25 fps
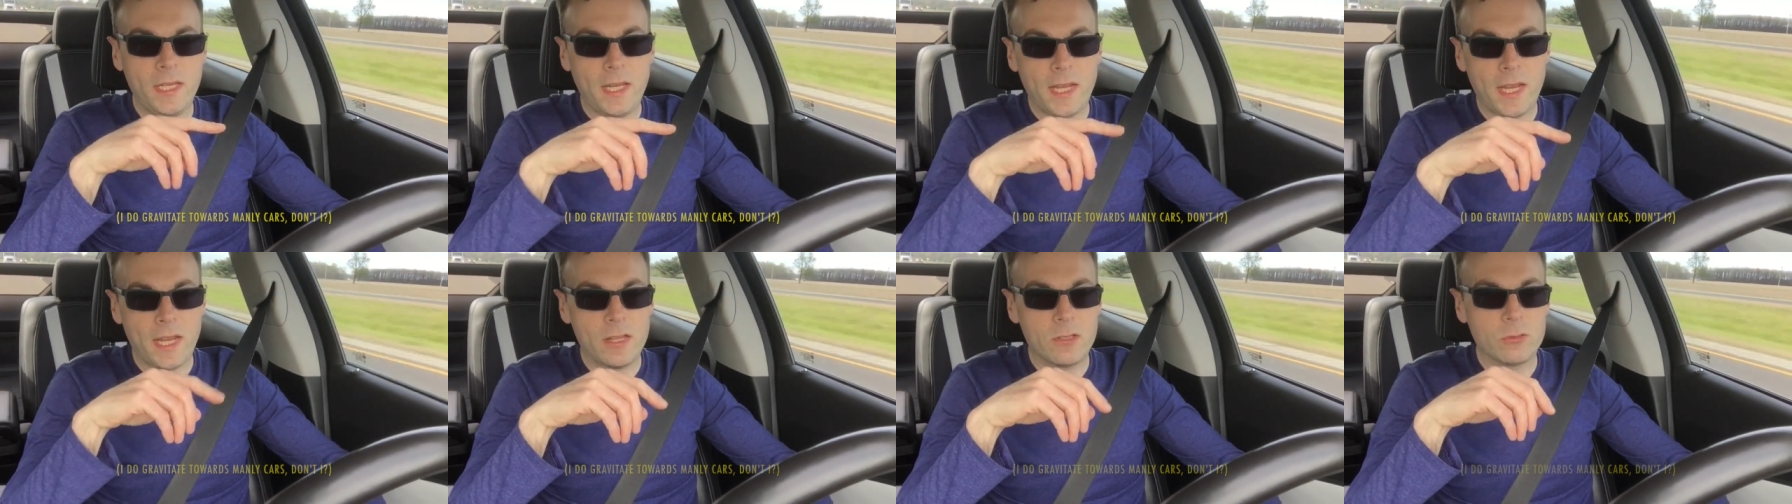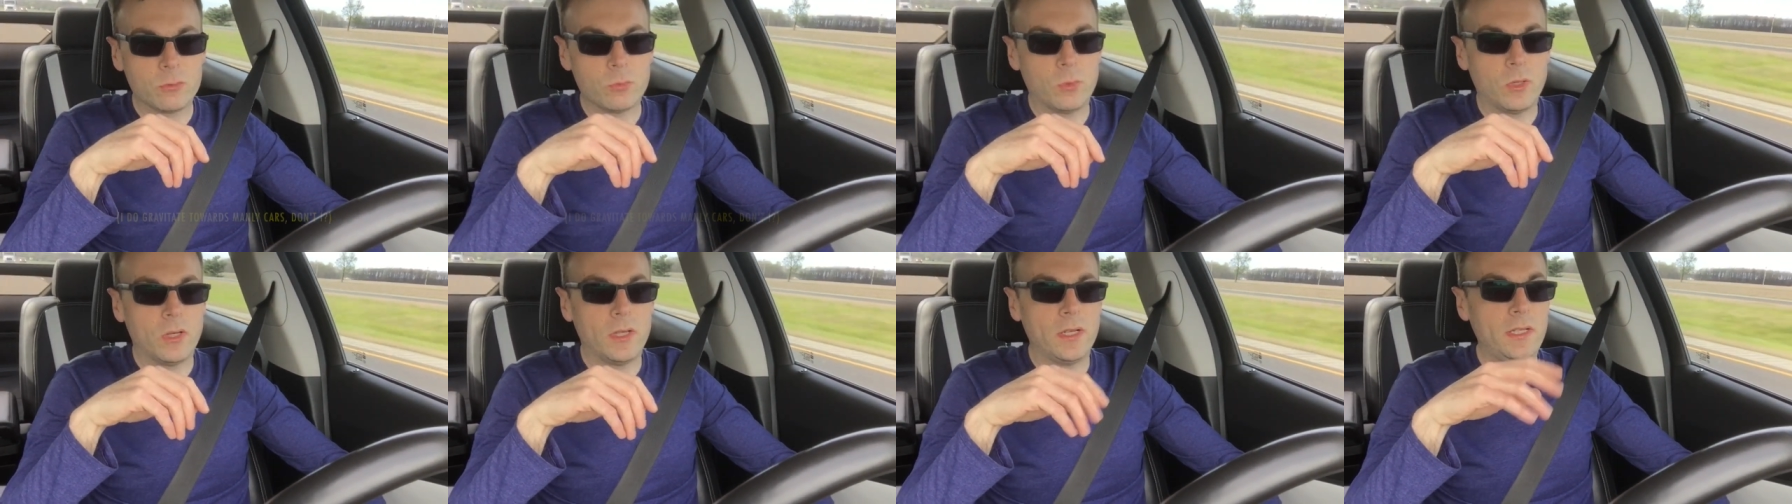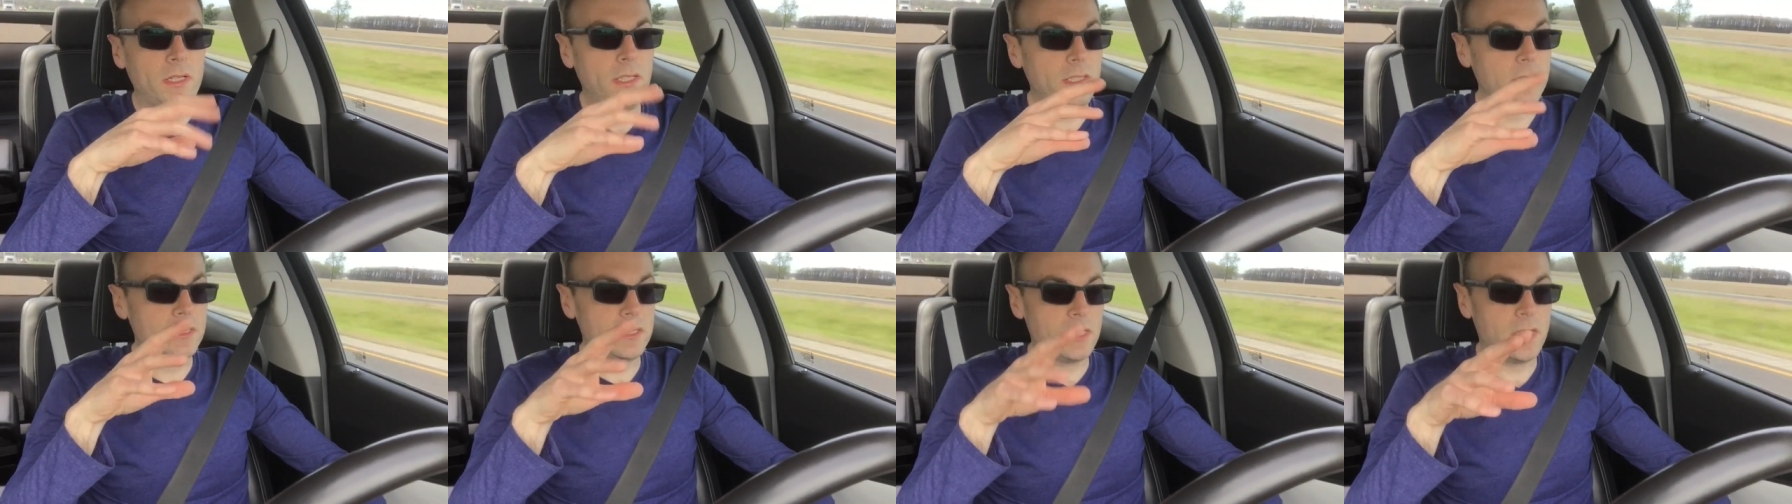he has
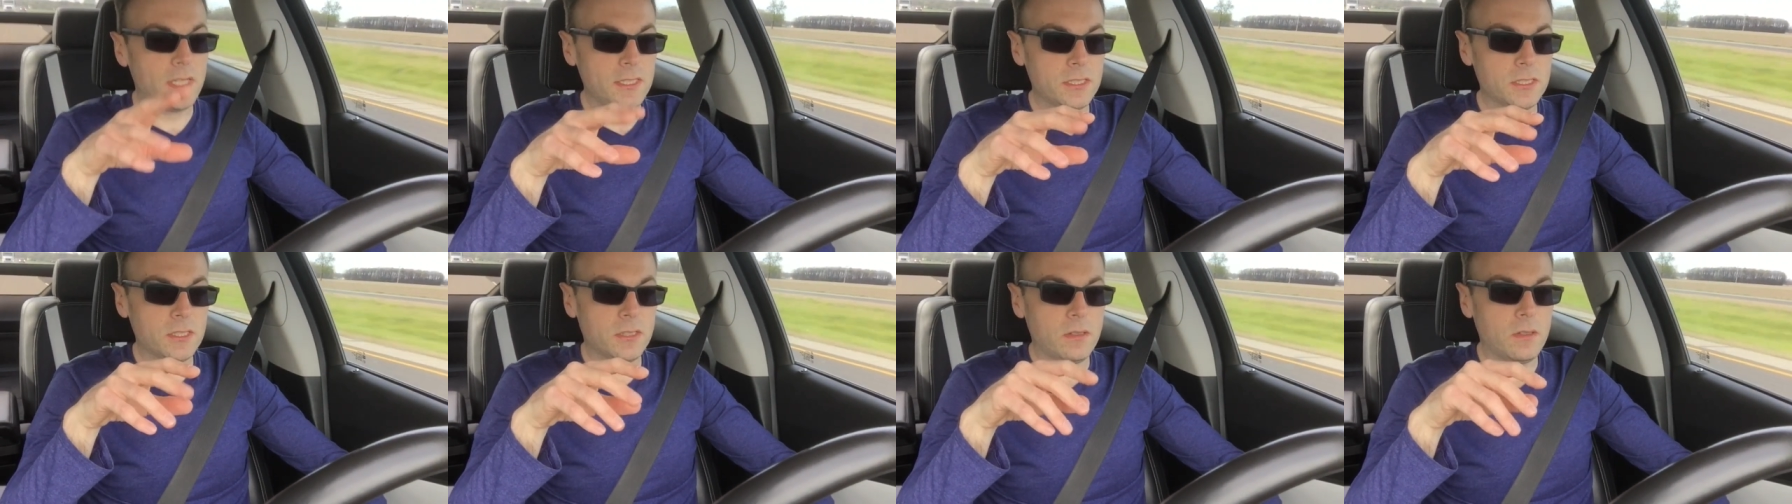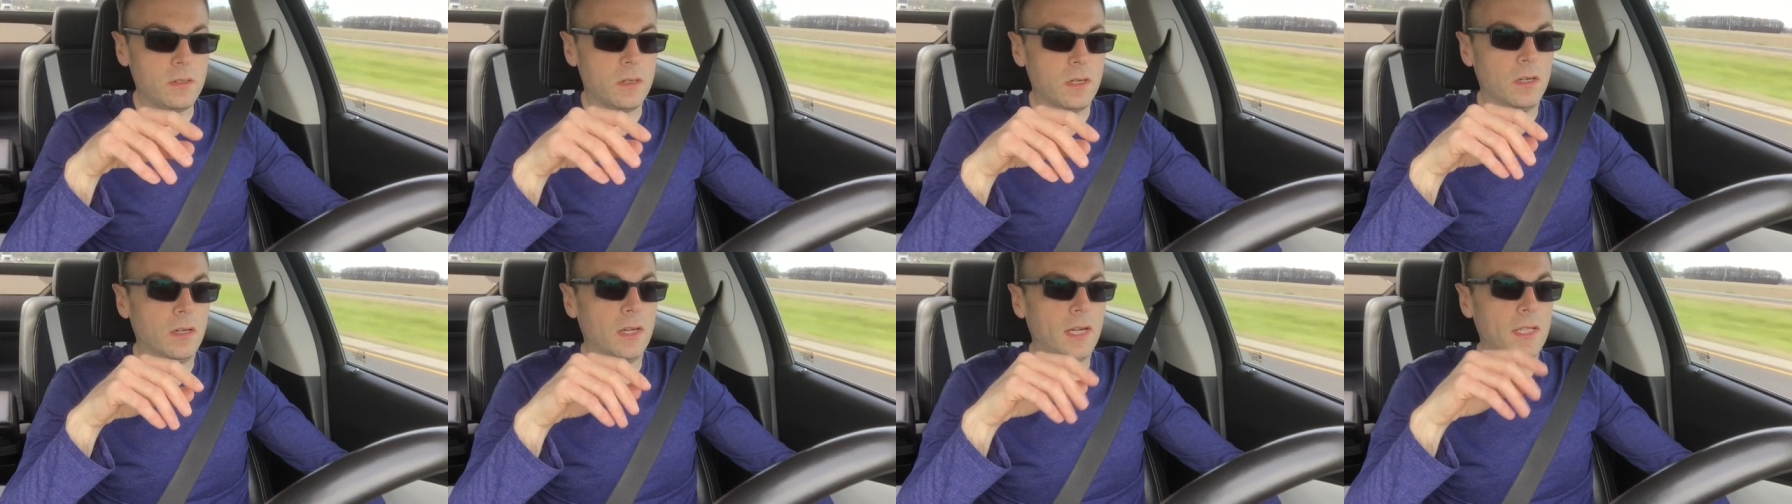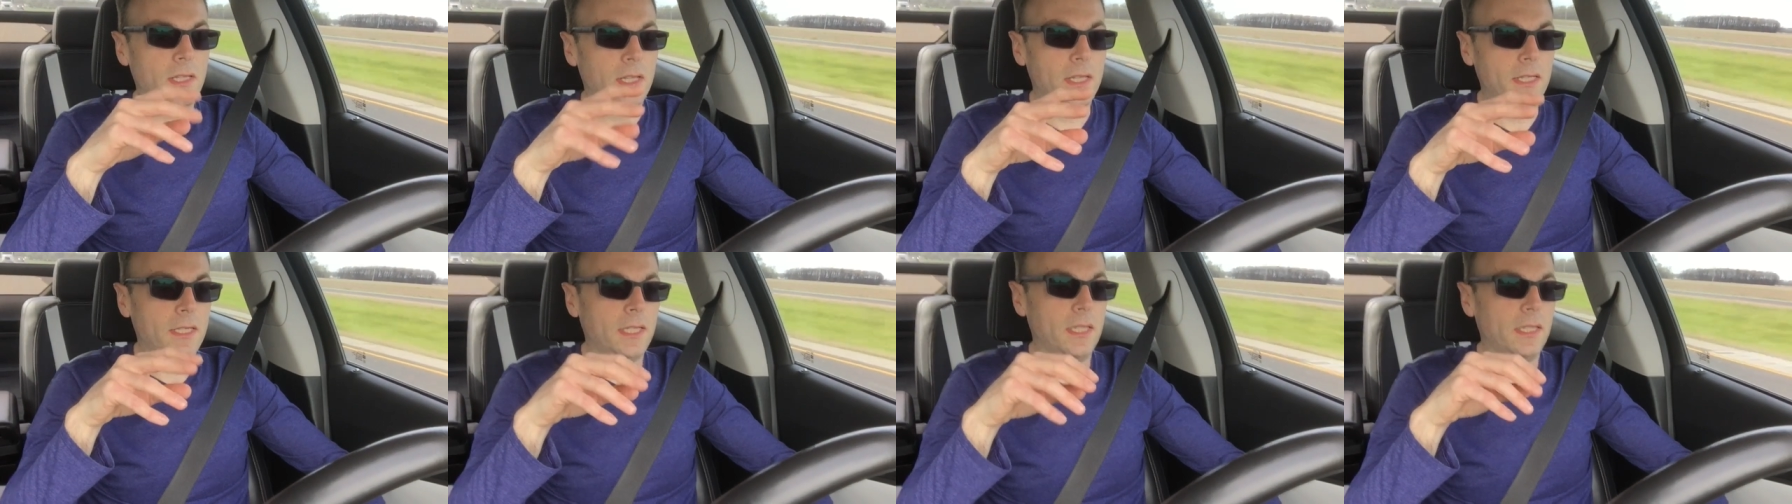one. It's a nice car. I
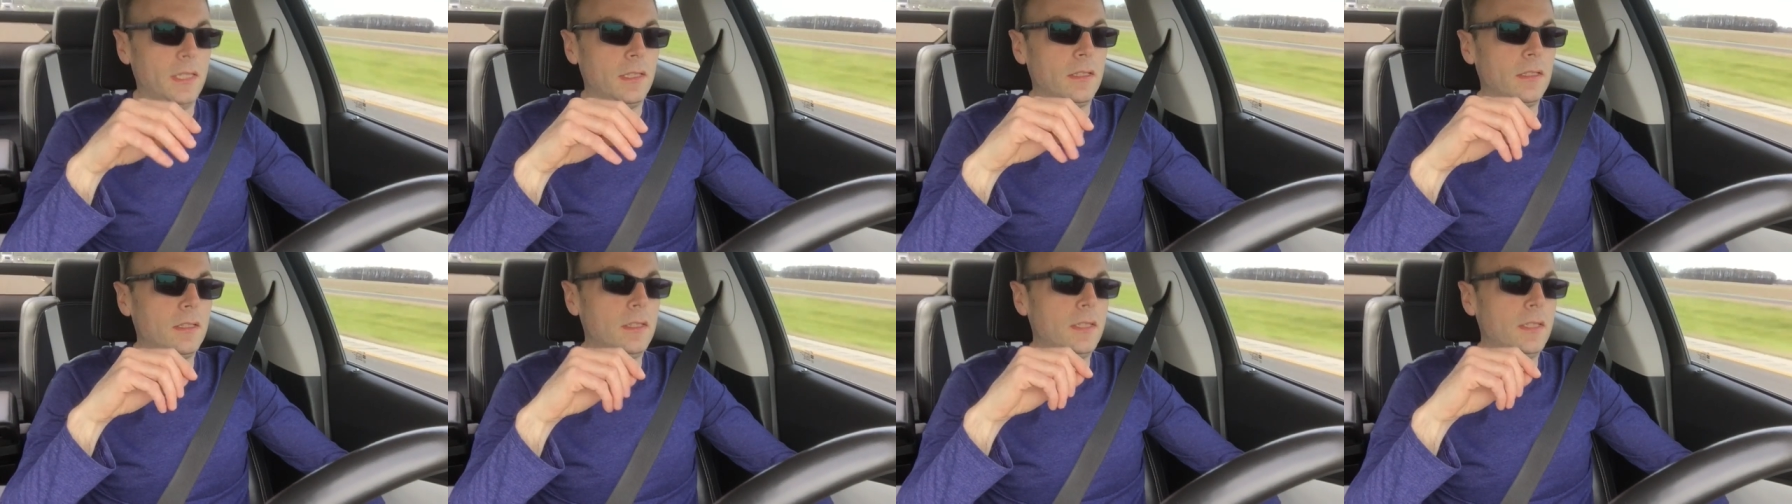like it.